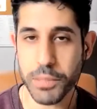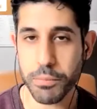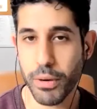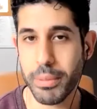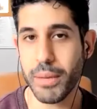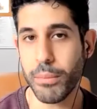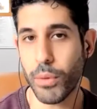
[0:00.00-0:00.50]

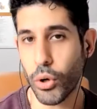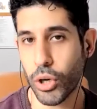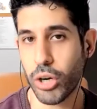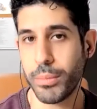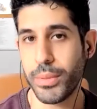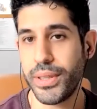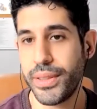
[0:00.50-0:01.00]
probably more
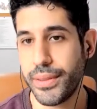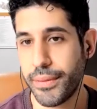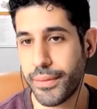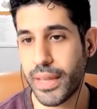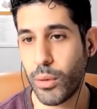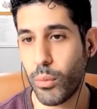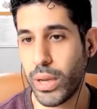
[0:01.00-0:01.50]
common
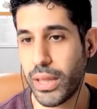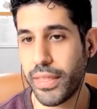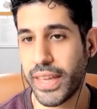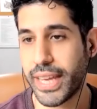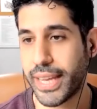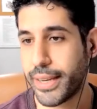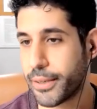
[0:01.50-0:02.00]
than we
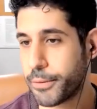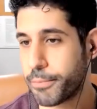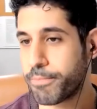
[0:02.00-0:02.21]
think.